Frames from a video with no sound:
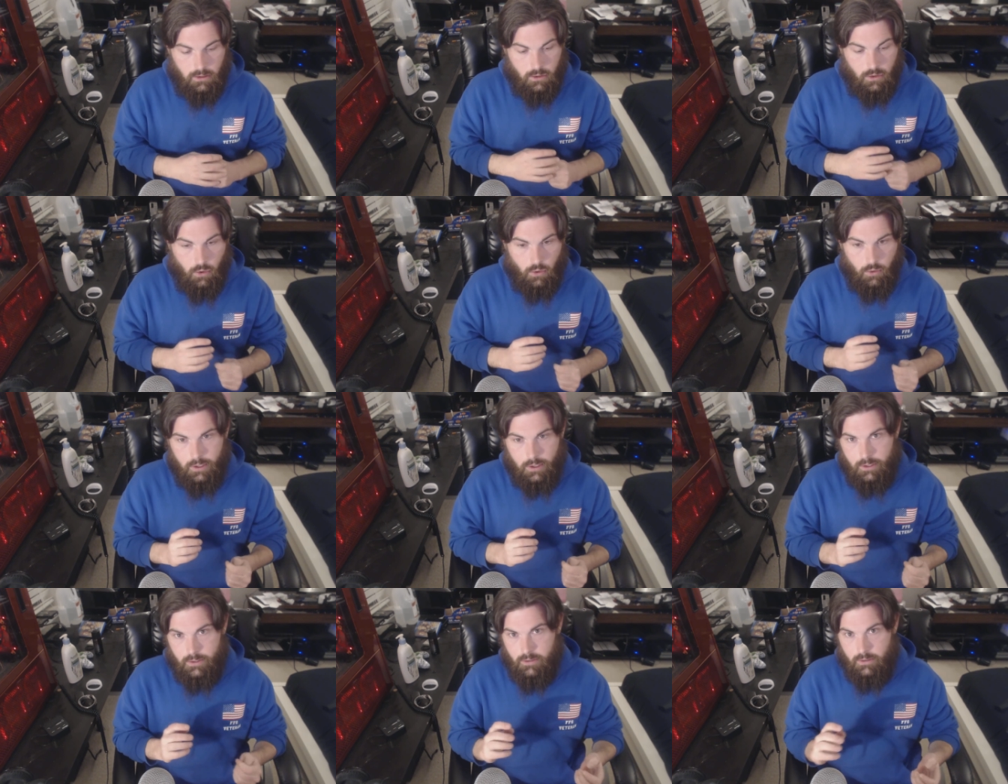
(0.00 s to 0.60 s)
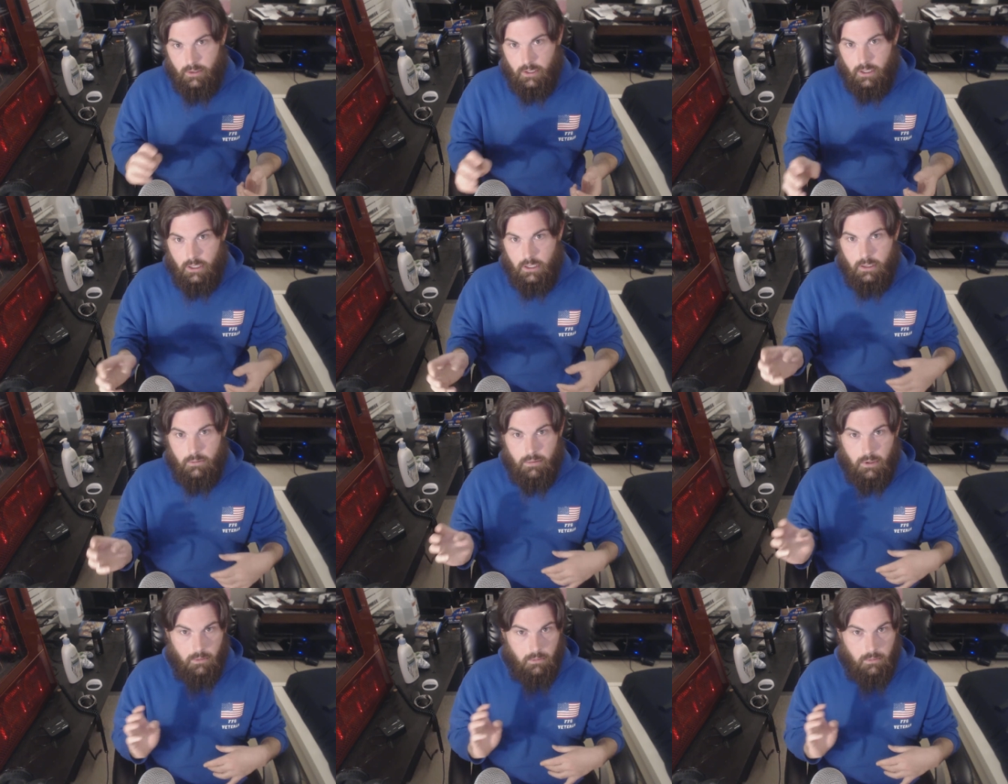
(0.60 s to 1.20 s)
going to
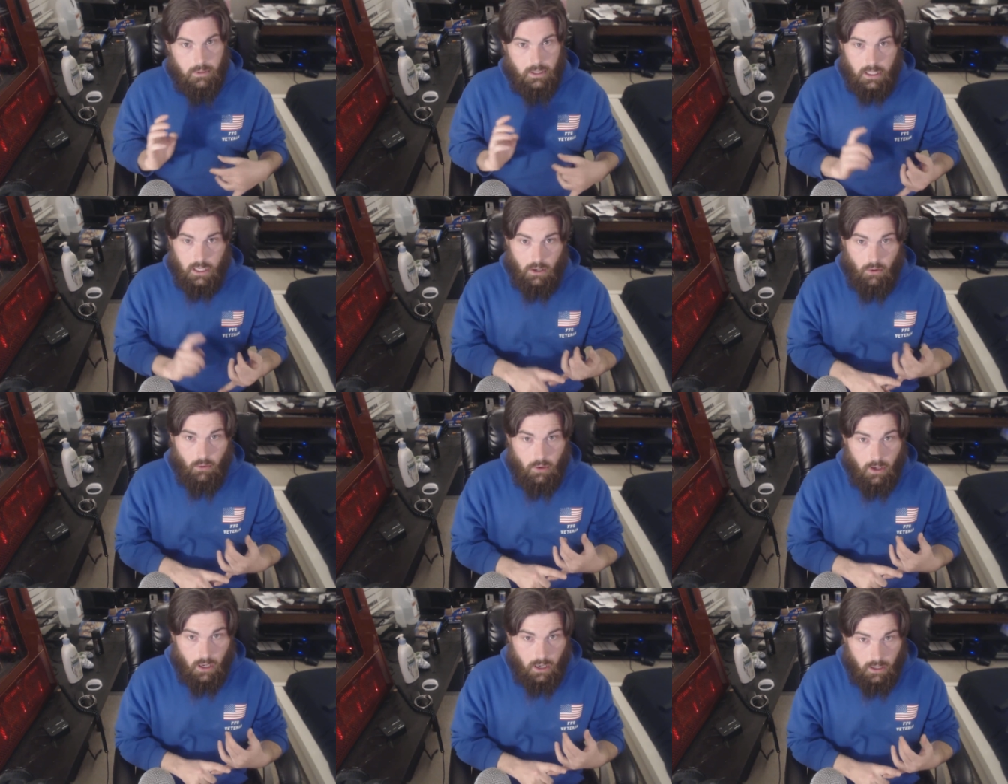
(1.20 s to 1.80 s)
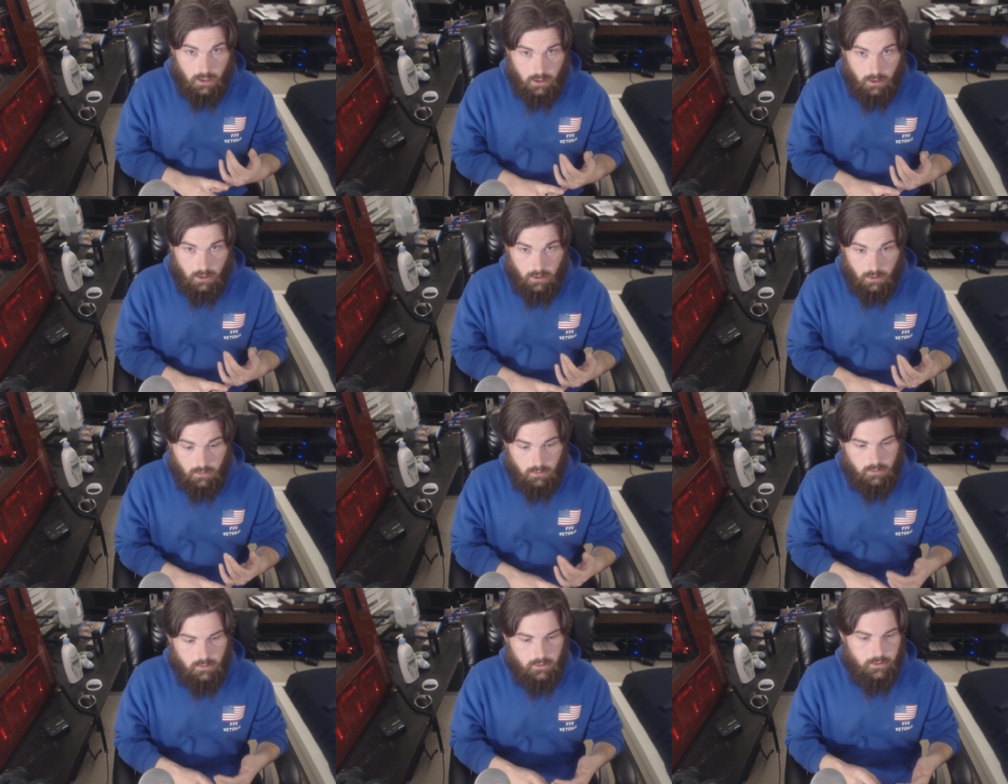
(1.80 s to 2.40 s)
need probably an
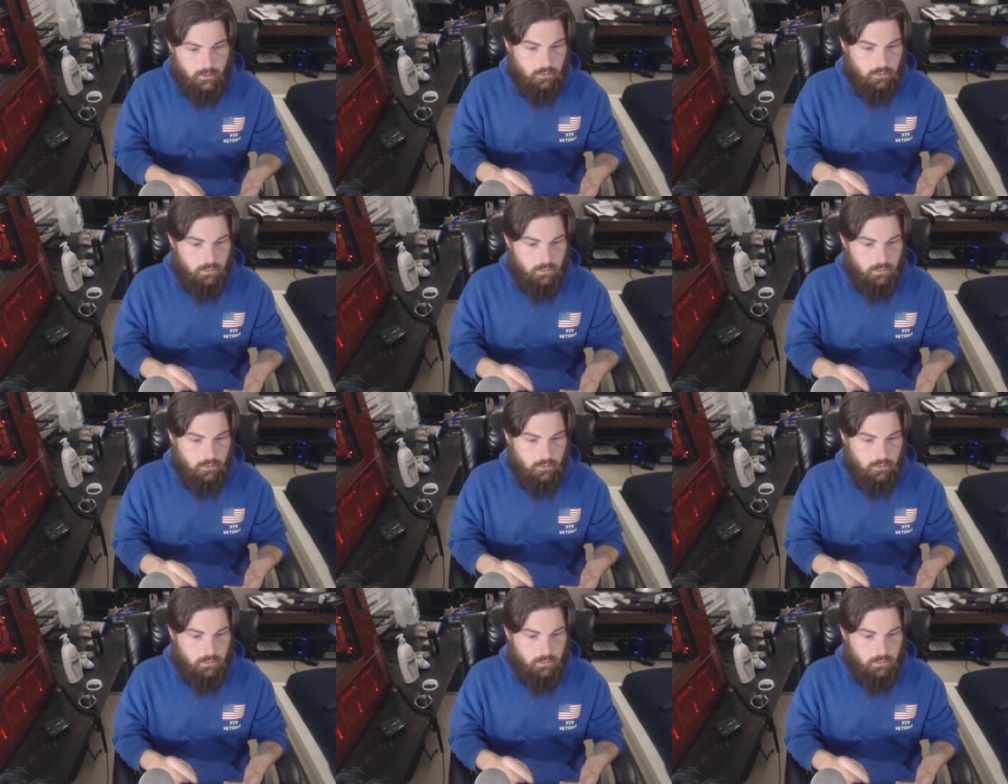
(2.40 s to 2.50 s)
Elgato.